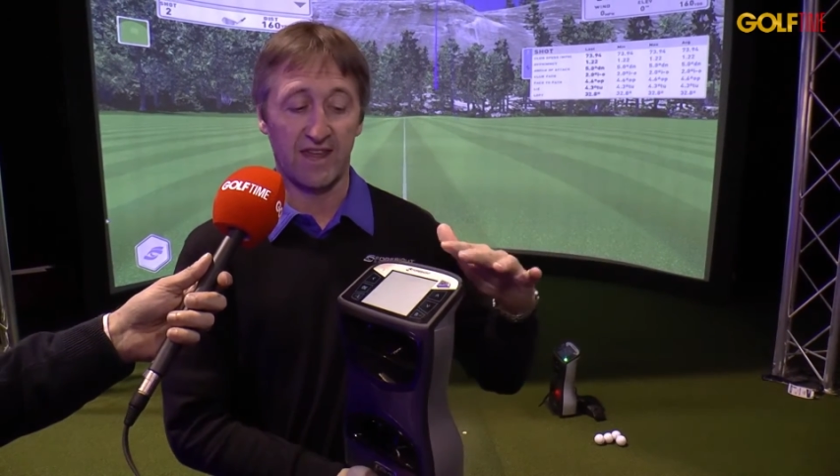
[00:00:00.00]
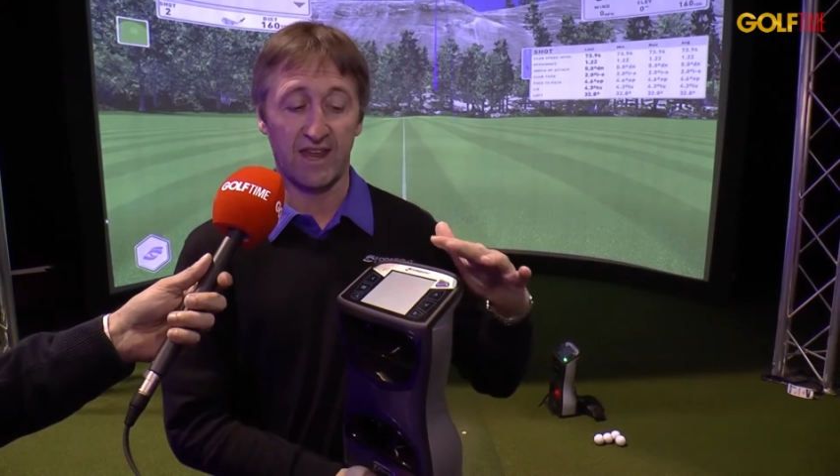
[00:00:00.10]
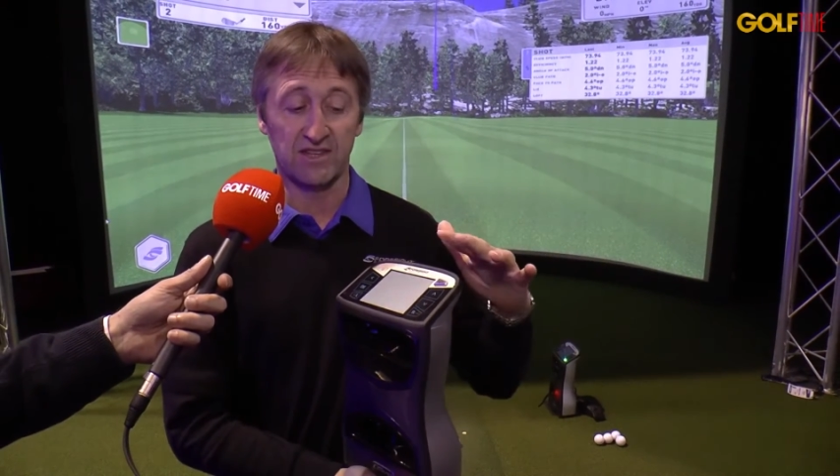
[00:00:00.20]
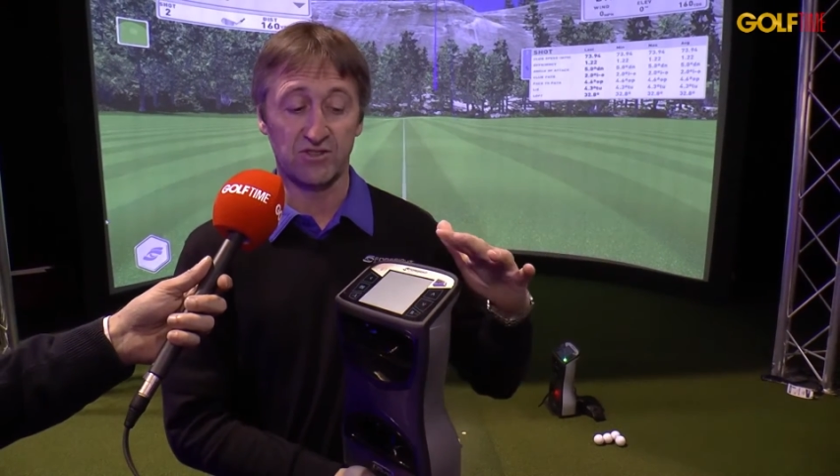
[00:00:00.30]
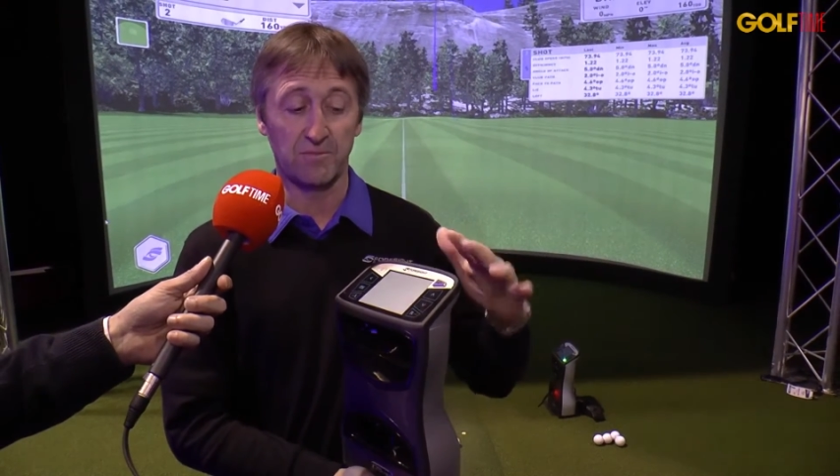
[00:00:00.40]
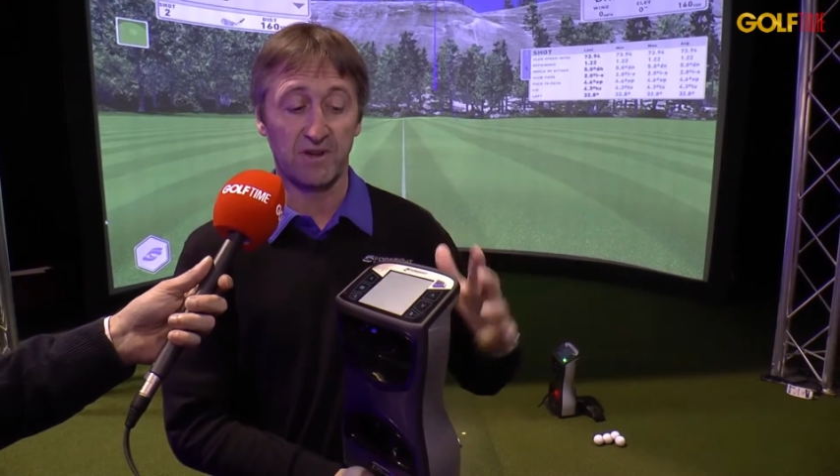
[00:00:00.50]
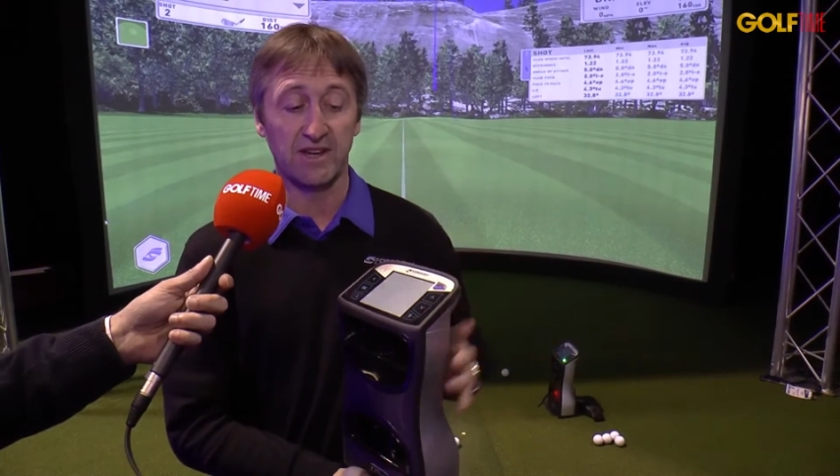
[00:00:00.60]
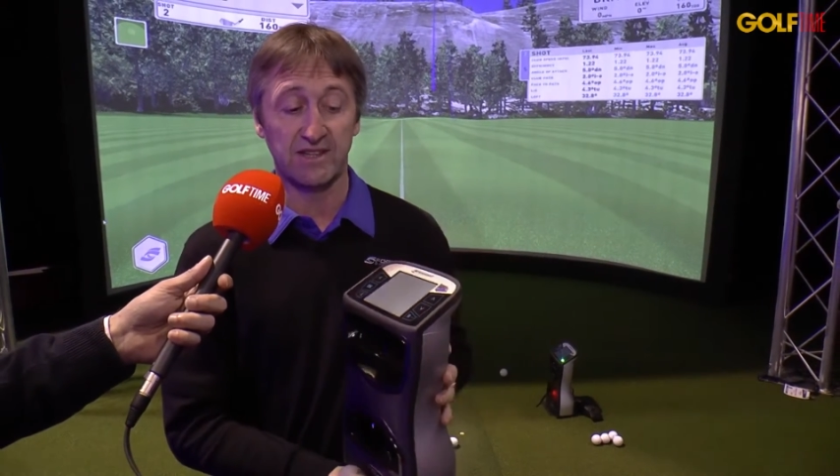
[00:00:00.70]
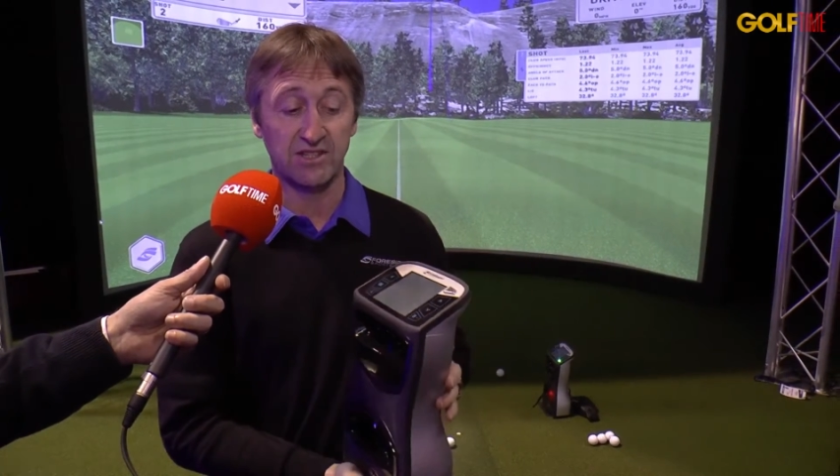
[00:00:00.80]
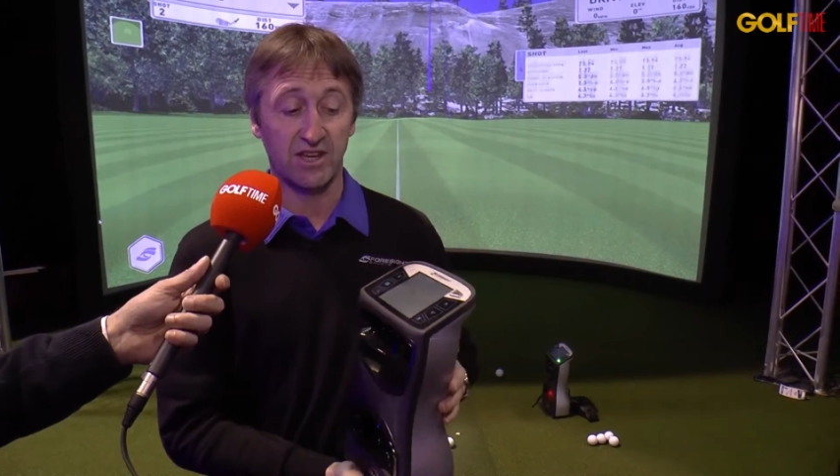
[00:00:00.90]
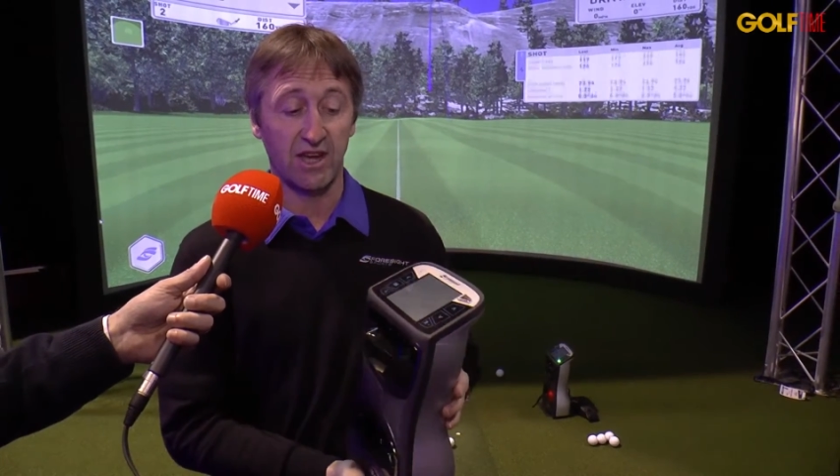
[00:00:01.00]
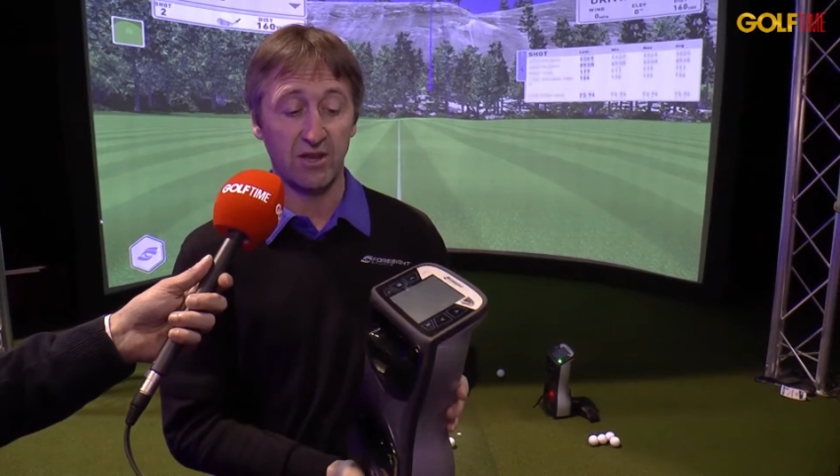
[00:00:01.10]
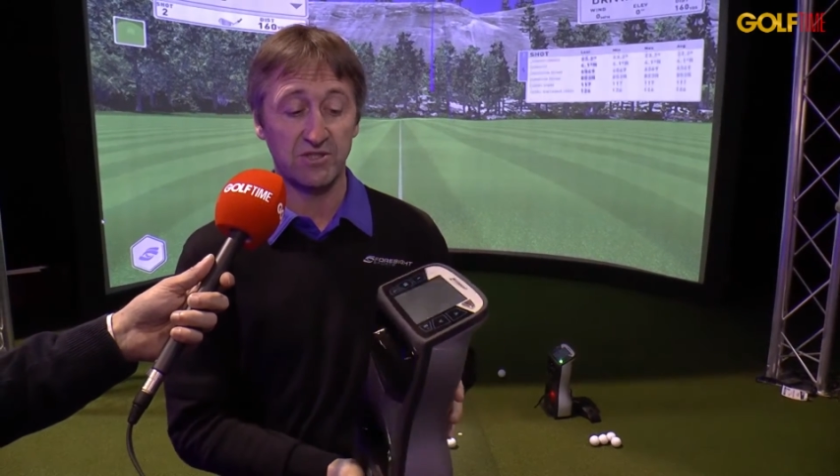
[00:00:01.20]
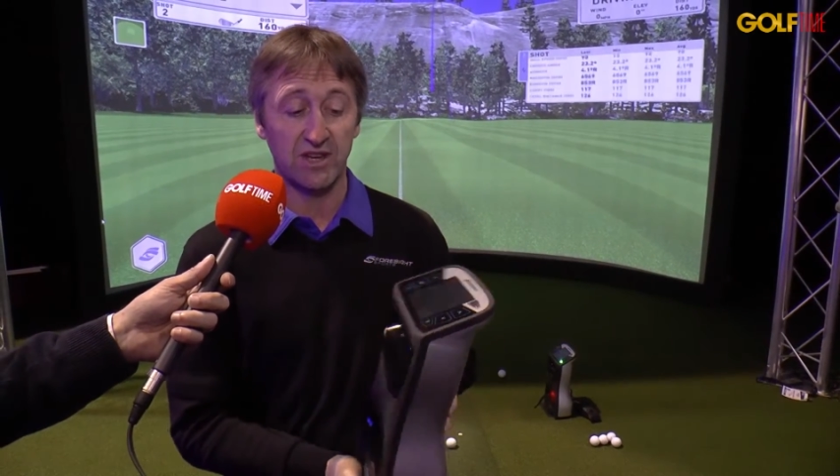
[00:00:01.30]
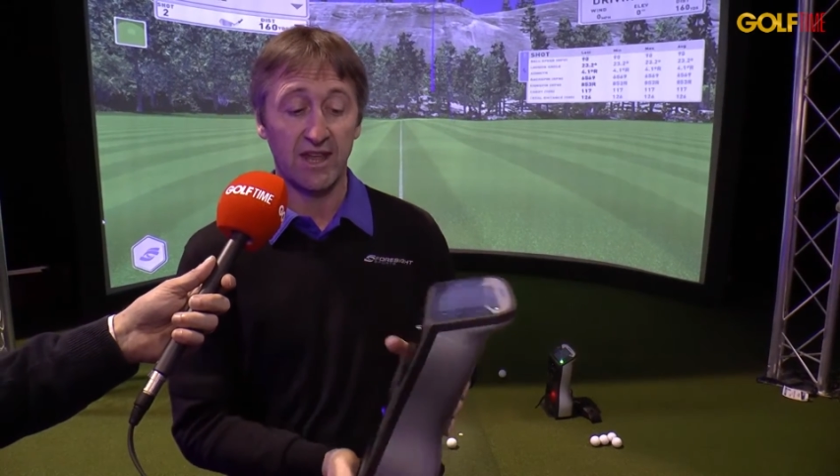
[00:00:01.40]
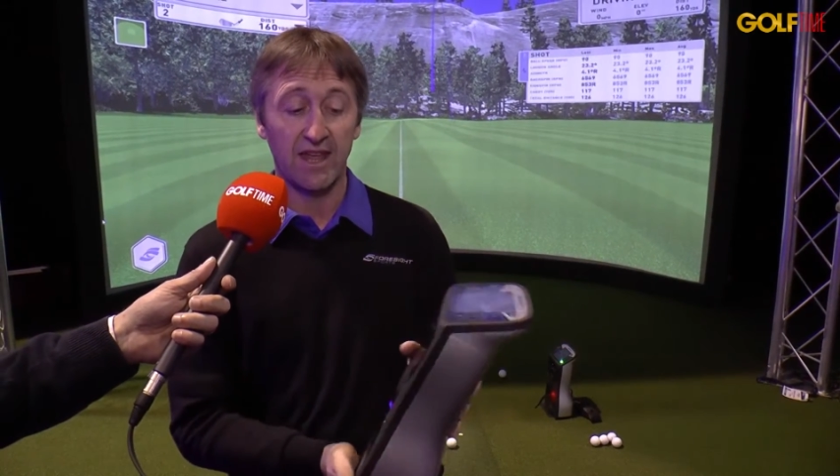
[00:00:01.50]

extremely easy to use,